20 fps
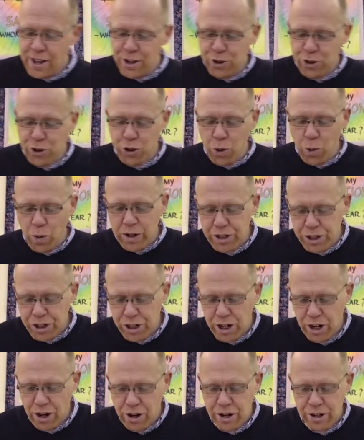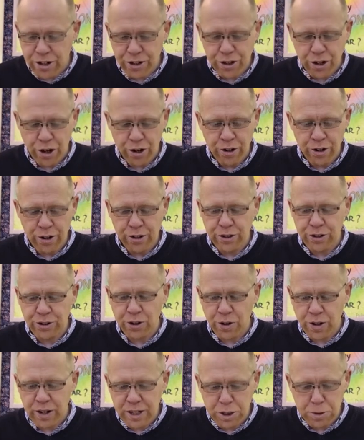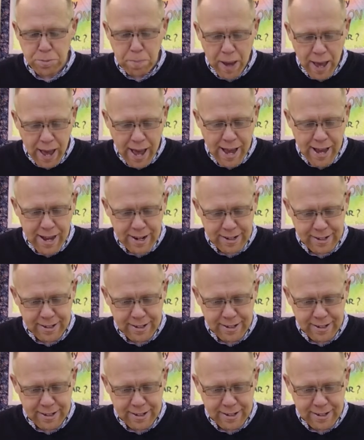so a sluggard turns on his bed.